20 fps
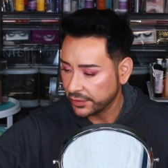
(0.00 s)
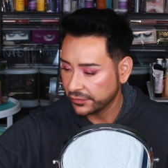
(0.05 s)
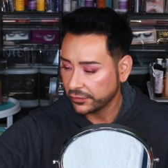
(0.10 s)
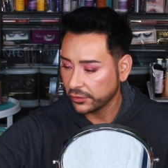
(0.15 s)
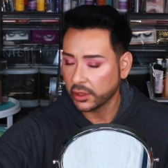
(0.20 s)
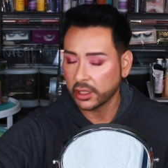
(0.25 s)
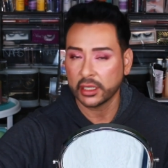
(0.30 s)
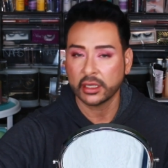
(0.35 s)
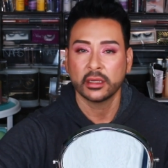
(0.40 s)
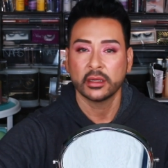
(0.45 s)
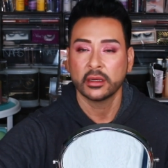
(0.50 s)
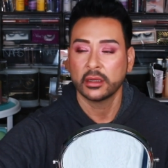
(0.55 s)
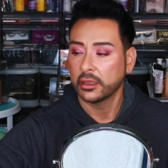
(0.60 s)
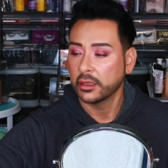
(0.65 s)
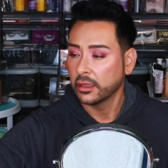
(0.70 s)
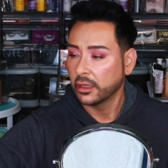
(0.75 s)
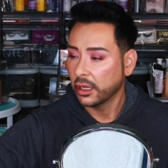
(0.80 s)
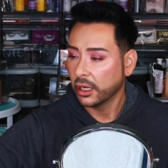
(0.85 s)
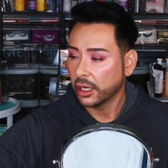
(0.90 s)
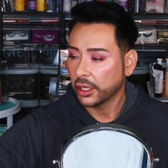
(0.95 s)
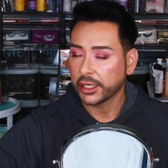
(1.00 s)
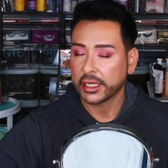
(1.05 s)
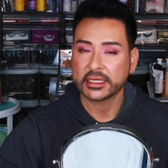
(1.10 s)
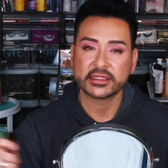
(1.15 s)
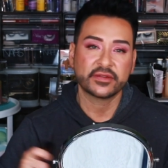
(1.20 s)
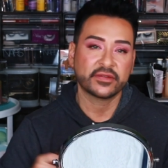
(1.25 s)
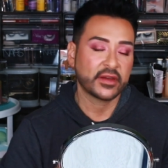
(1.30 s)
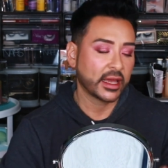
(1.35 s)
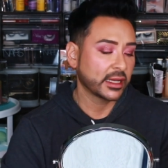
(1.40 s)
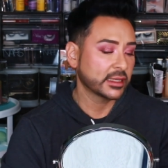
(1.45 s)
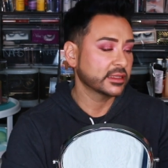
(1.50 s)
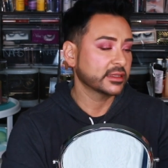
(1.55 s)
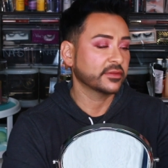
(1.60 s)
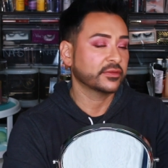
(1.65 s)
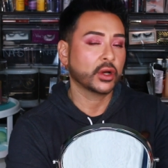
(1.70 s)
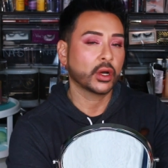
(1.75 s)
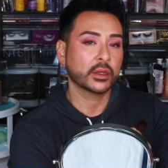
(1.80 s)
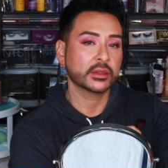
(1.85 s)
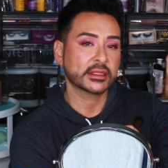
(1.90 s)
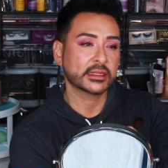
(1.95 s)
before? Are you guys fans
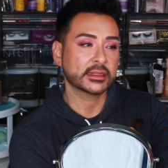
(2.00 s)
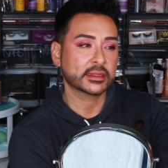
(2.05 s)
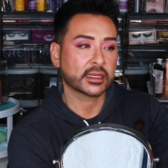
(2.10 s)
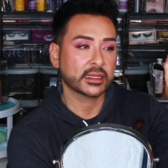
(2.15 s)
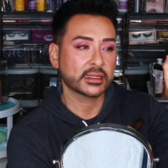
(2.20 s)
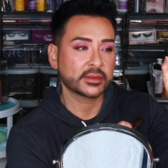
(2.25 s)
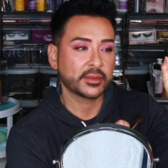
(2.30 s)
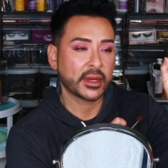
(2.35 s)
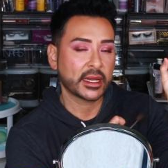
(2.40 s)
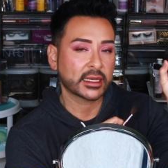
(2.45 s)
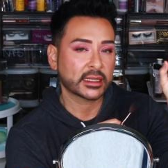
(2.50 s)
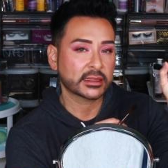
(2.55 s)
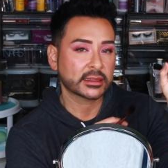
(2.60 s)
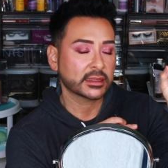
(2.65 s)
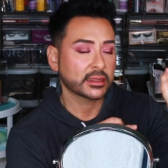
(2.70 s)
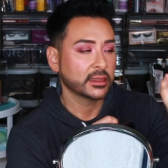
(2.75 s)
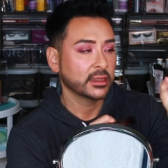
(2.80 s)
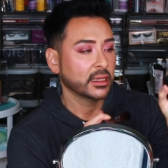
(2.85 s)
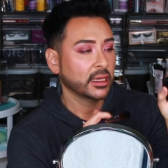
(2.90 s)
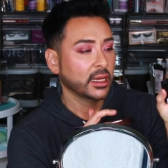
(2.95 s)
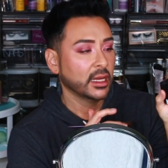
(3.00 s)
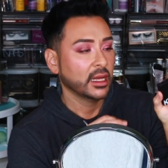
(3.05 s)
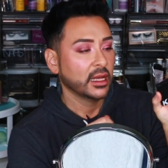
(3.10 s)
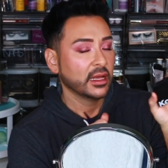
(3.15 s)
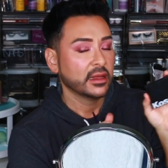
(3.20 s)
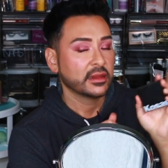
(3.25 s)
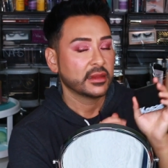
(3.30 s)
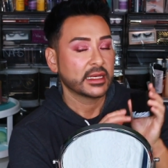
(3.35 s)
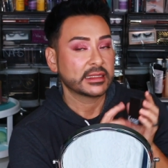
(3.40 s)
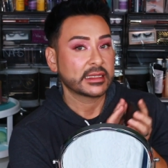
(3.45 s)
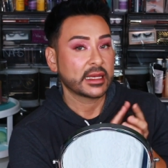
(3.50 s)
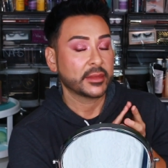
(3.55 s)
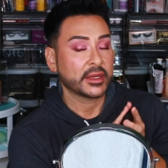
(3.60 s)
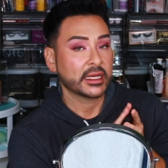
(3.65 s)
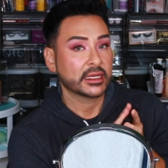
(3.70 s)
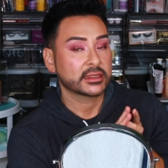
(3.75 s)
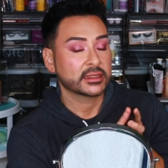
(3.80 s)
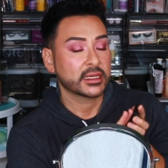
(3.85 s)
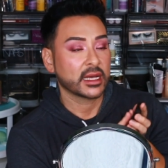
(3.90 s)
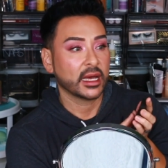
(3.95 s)
of Kosas Cosmetics? They sent me
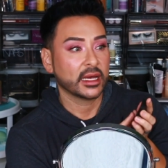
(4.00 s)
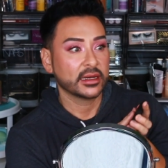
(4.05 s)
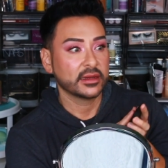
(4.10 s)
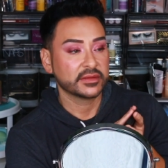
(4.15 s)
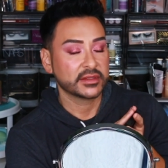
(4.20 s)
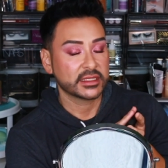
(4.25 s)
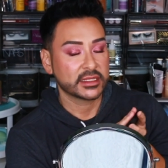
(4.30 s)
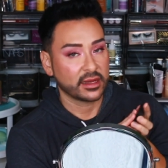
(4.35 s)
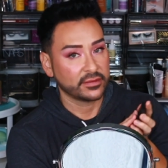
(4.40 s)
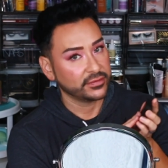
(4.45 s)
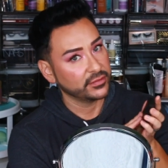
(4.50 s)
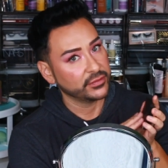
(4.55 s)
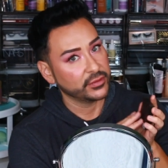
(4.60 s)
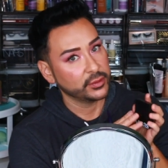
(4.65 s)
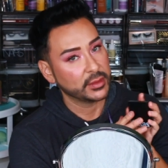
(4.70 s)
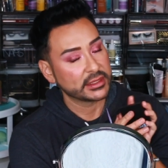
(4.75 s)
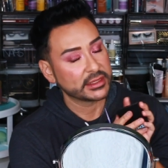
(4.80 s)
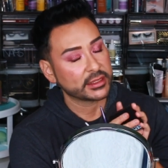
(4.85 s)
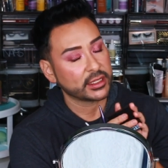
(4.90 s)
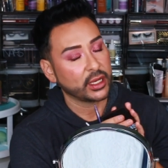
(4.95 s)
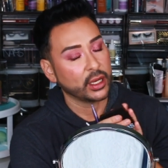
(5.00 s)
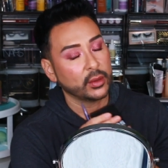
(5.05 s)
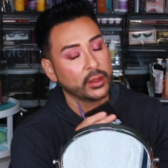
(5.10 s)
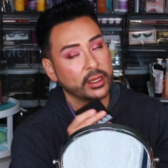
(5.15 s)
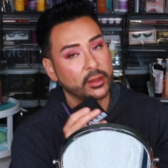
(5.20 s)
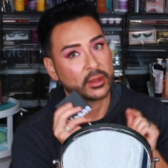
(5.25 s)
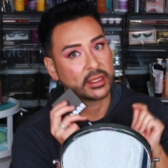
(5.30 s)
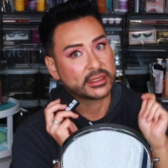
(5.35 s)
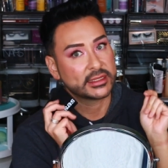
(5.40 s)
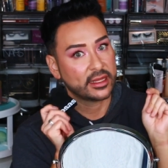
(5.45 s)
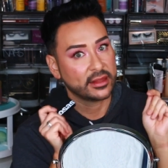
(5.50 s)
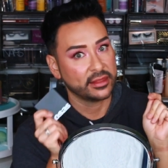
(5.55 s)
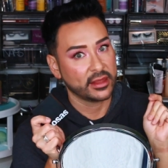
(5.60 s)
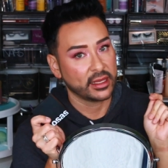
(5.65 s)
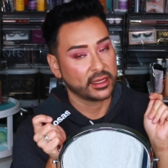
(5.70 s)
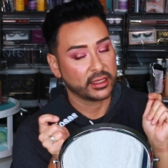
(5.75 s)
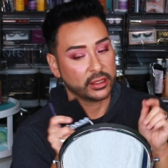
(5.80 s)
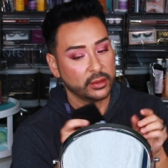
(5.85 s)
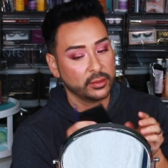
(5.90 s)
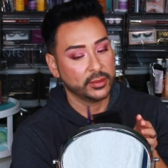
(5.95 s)
a ton of stuff a few months ago, and I want to say
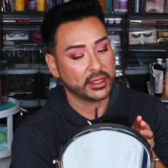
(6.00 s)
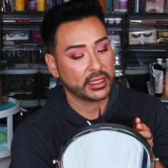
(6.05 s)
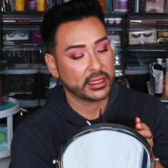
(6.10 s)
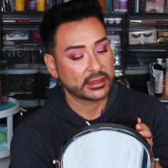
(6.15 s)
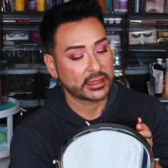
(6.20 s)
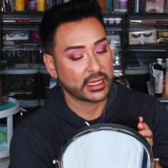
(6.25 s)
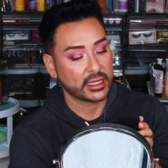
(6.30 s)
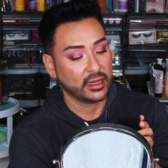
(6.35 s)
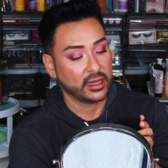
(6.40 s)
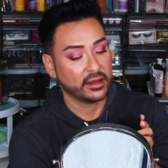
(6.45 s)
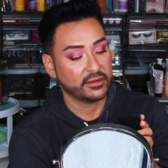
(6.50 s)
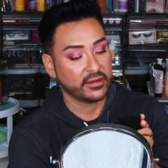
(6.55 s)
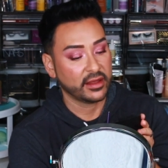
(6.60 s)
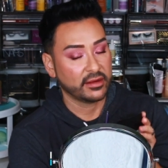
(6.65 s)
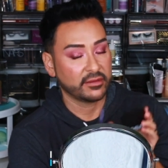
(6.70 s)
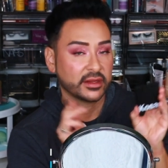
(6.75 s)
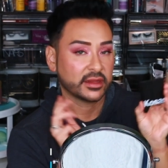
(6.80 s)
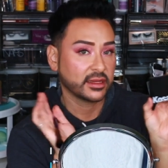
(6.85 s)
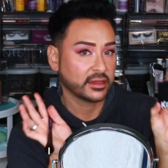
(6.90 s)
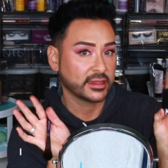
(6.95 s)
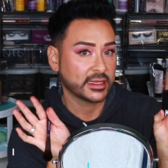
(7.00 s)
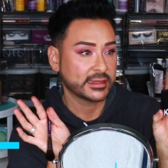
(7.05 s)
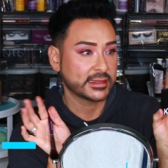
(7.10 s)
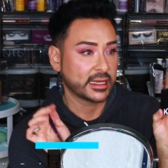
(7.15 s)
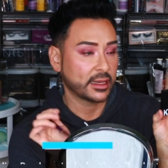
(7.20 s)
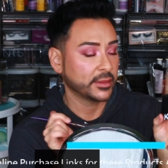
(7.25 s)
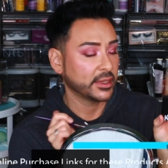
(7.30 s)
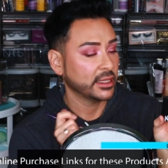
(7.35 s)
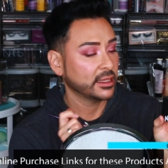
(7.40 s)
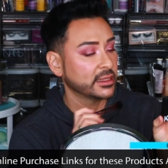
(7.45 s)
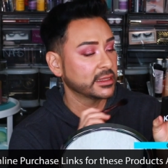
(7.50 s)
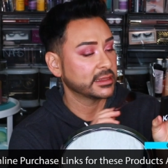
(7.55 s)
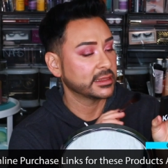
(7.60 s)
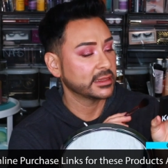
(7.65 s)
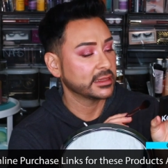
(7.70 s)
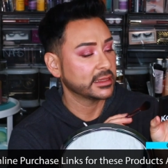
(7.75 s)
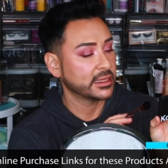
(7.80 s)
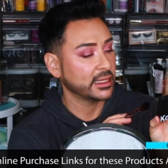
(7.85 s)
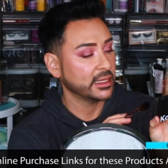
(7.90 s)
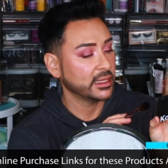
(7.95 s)
thank you because I love everything they sent me. This
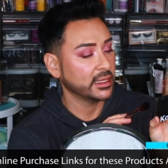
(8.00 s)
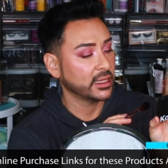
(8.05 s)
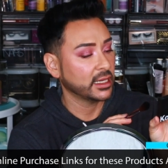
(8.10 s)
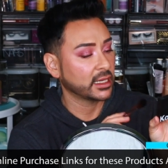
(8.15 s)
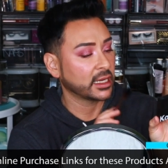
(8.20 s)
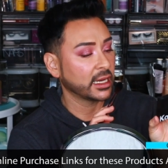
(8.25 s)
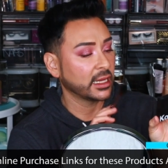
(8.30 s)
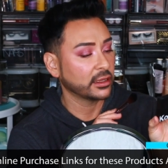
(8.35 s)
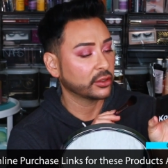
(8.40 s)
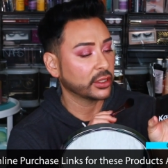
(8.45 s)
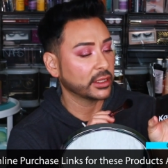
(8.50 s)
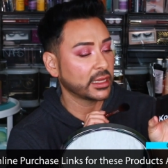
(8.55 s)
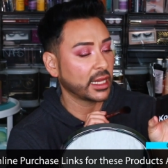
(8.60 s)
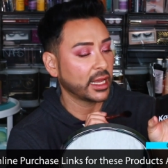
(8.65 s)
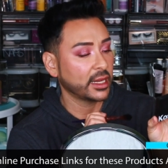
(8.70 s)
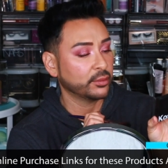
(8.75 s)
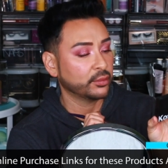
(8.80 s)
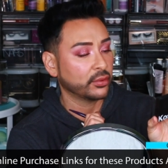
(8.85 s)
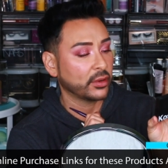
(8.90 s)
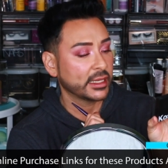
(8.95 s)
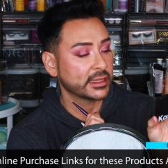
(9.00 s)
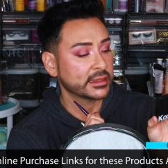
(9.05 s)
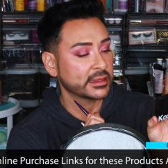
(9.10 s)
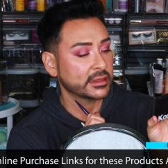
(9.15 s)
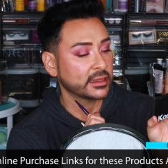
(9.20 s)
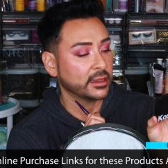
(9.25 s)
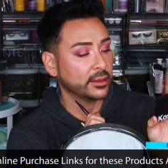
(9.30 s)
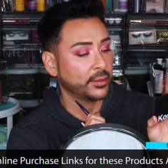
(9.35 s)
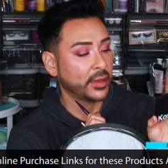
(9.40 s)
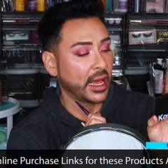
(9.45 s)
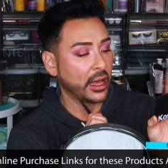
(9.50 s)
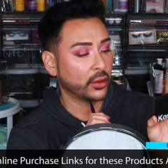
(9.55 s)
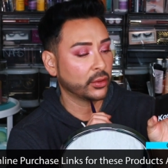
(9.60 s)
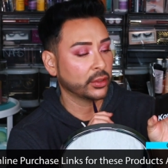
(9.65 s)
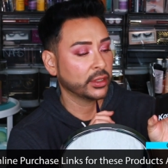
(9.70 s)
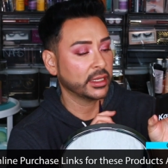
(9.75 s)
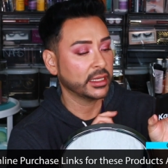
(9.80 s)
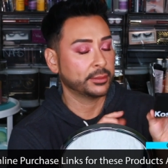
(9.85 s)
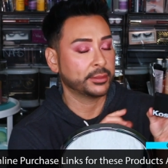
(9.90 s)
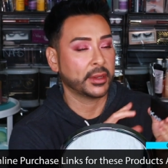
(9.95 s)
is the Color and Light Pressed
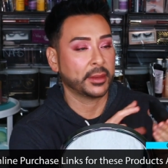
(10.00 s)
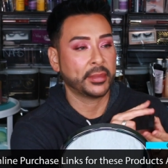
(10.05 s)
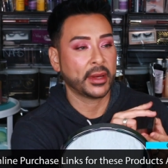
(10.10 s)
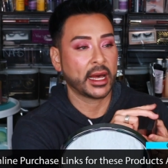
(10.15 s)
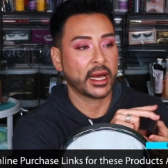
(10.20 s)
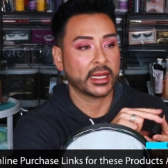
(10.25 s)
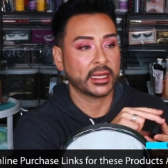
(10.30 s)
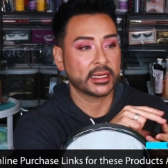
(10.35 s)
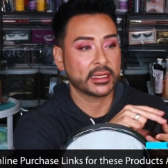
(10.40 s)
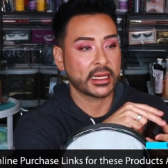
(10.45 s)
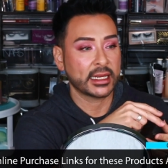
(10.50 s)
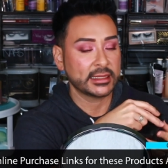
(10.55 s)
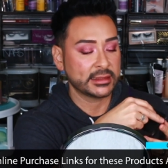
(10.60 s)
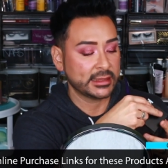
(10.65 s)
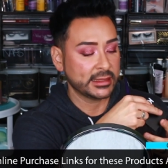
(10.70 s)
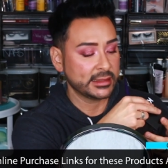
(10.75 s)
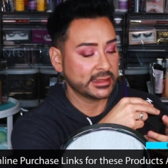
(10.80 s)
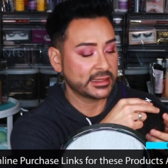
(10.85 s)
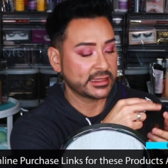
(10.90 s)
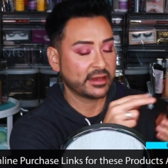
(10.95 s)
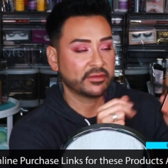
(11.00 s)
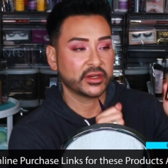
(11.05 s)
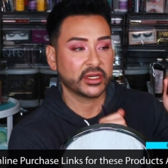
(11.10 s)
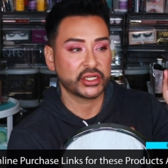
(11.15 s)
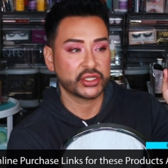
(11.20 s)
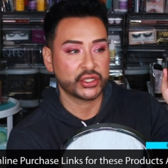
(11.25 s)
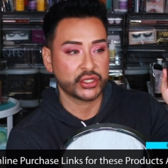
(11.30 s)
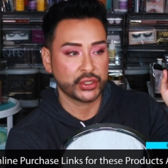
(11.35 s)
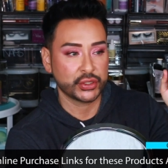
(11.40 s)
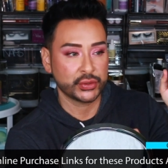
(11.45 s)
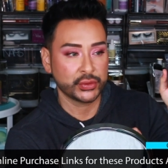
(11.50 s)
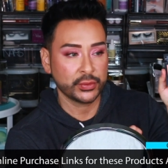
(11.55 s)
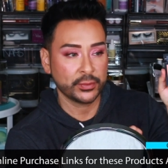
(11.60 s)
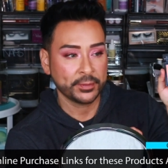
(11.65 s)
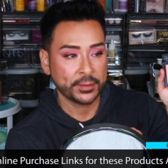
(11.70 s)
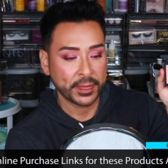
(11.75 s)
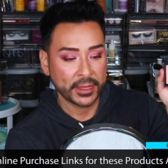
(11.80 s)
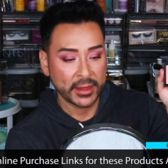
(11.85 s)
Powder in Papaya nineteen seventy-two.